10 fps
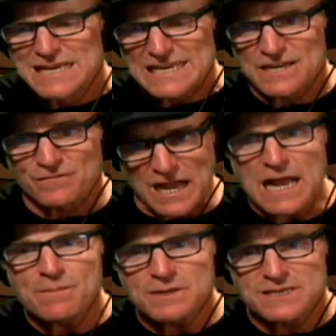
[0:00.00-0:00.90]
If
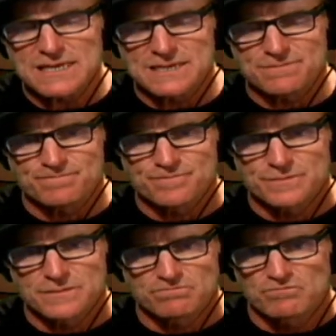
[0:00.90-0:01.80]
I'm a team,
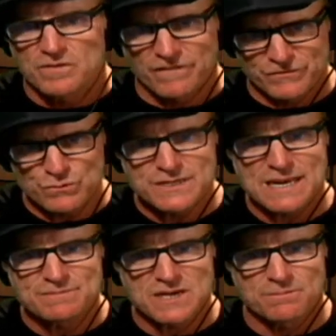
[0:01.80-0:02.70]
few
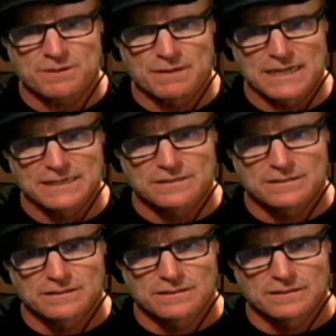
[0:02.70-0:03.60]
teams come to mind.
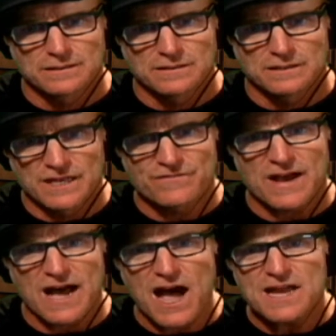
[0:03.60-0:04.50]
If
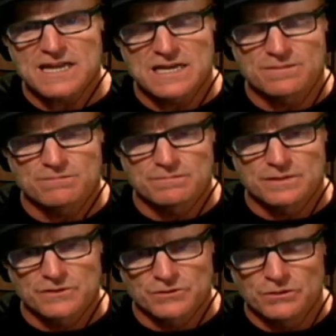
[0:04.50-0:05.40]
I am
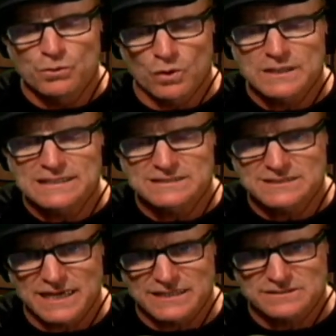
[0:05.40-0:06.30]
the New Orleans
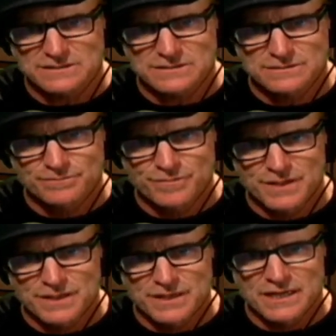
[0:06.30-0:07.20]
Saints,
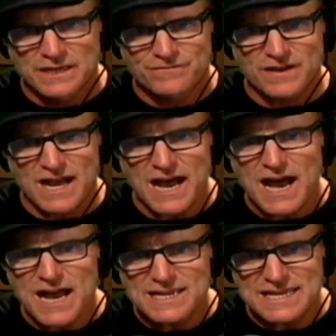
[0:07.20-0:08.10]
if
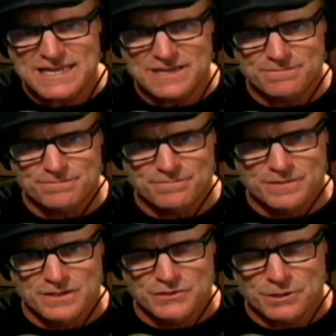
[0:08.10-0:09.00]
I am
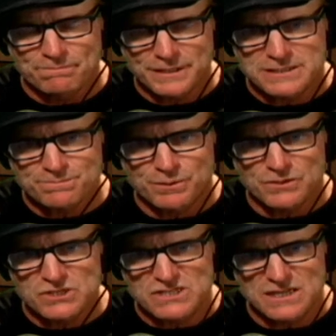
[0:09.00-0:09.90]
the Pittsburgh
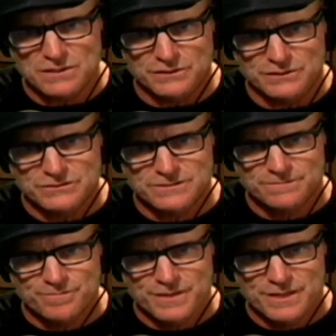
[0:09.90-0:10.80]
Steelers,
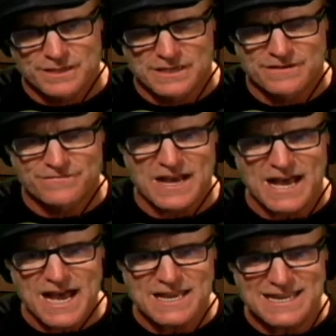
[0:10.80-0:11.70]
if
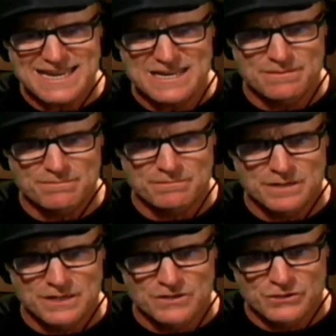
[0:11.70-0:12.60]
I am
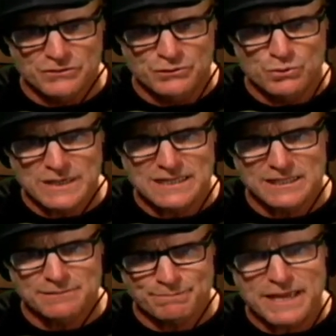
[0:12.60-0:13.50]
the New
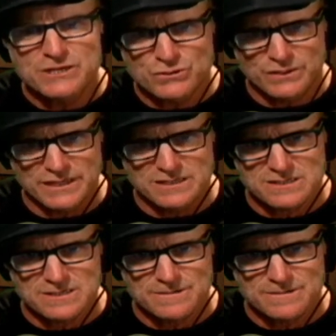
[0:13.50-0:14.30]
England Patriots,